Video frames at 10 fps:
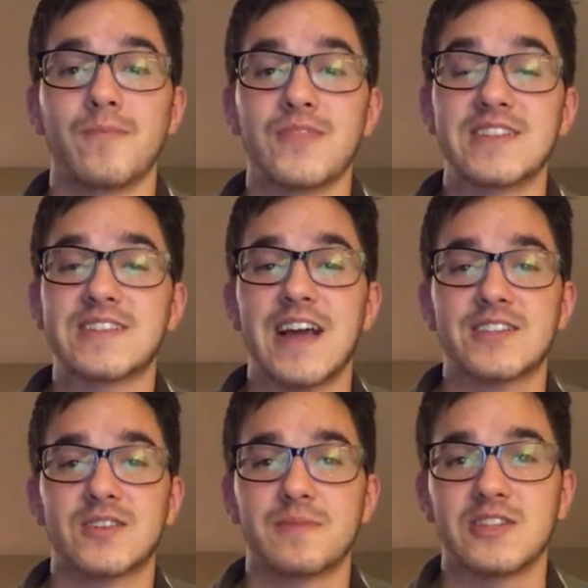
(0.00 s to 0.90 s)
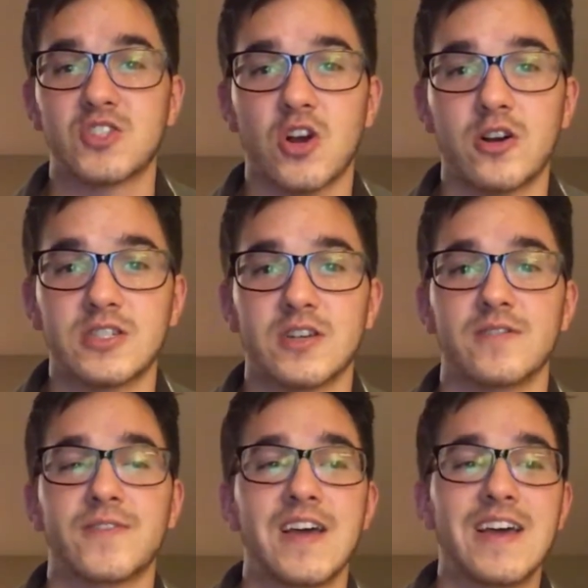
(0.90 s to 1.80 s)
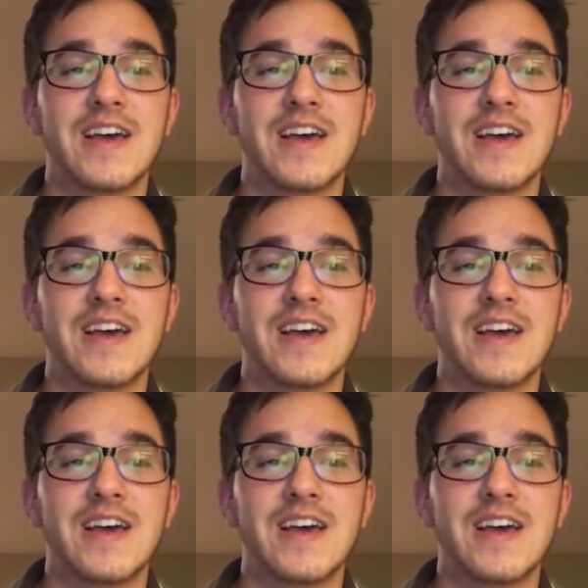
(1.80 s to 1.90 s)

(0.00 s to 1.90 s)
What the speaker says: These guys are gonna be in charge of